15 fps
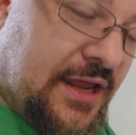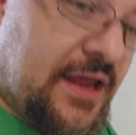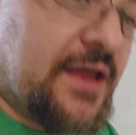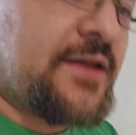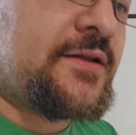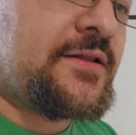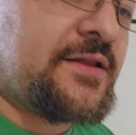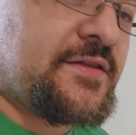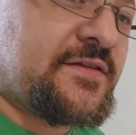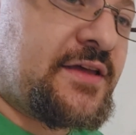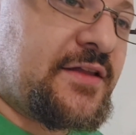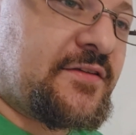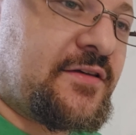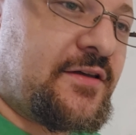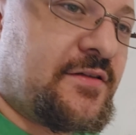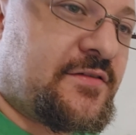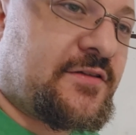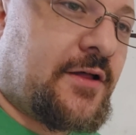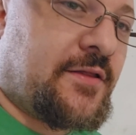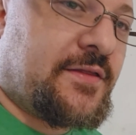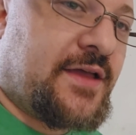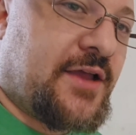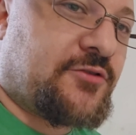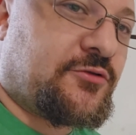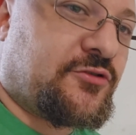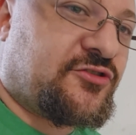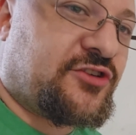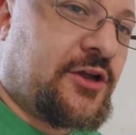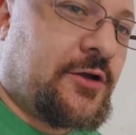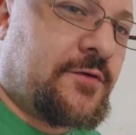And let's get to installing the
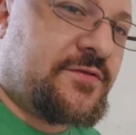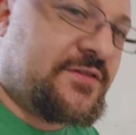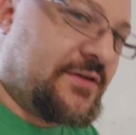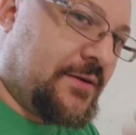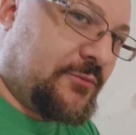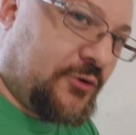actual shelves.